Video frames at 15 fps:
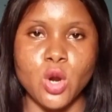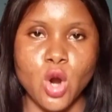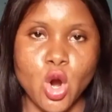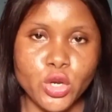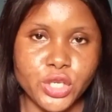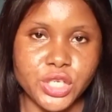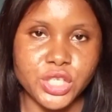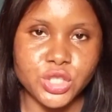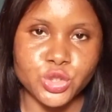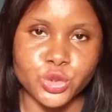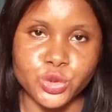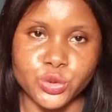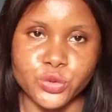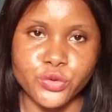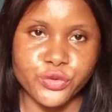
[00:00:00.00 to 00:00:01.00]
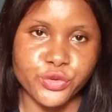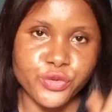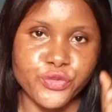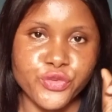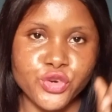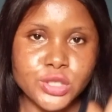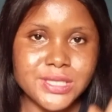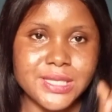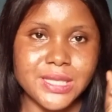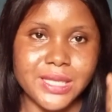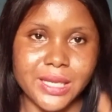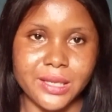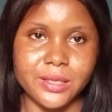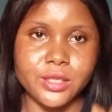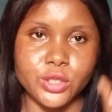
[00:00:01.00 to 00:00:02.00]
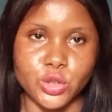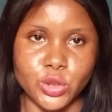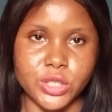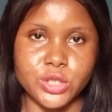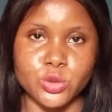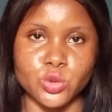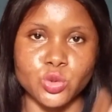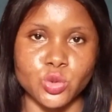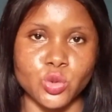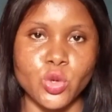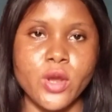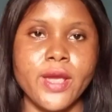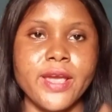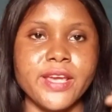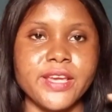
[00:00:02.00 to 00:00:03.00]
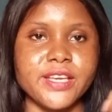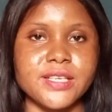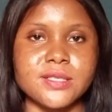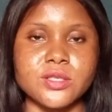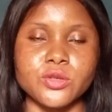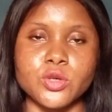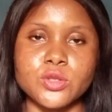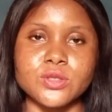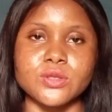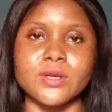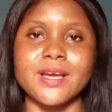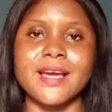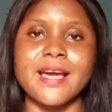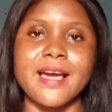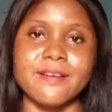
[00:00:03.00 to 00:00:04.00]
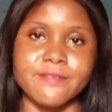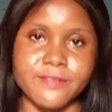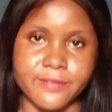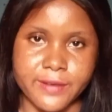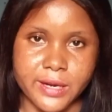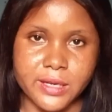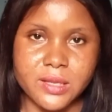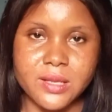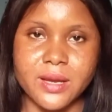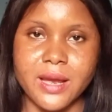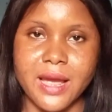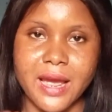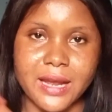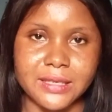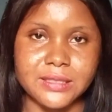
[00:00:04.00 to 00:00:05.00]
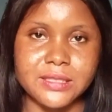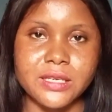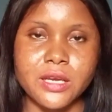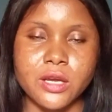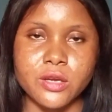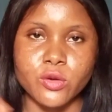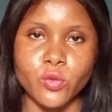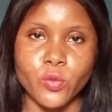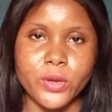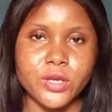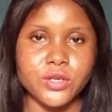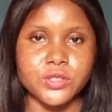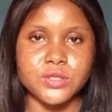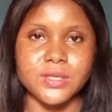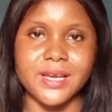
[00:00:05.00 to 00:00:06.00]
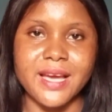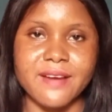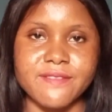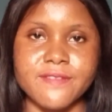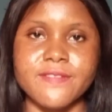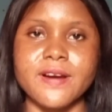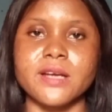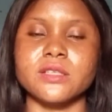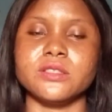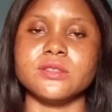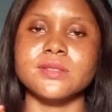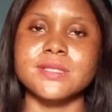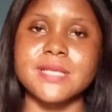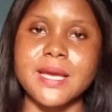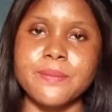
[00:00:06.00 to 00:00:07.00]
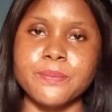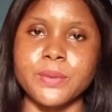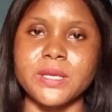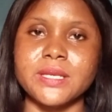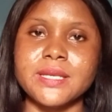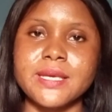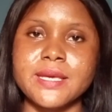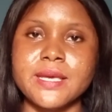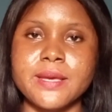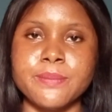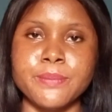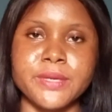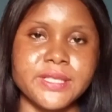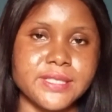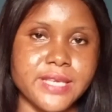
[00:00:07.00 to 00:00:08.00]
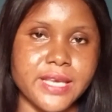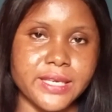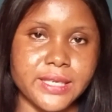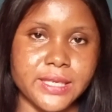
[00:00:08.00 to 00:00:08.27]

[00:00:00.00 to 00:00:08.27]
all you need to do, the first thing you need to do is to go to Canva, and when you go to Canva you type in media